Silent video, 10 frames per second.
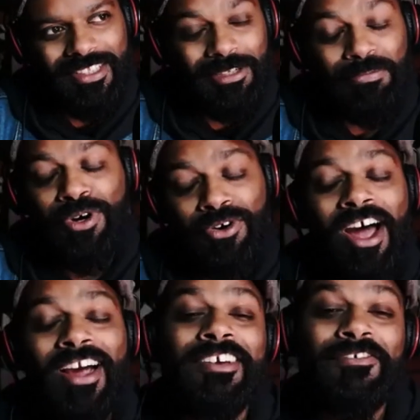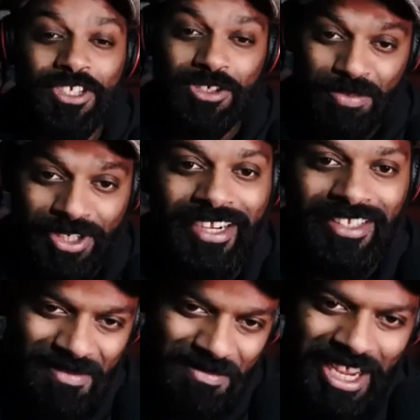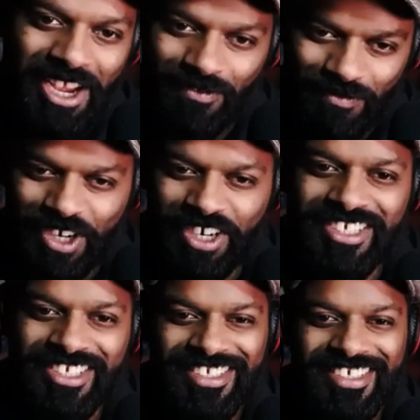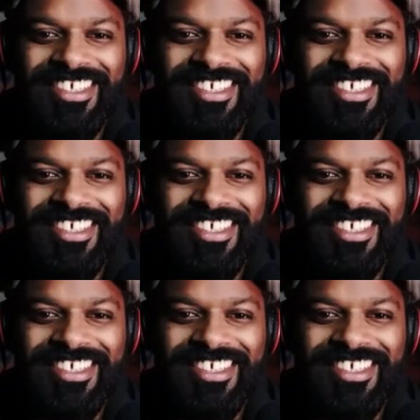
the prerogative is to protect themselves first,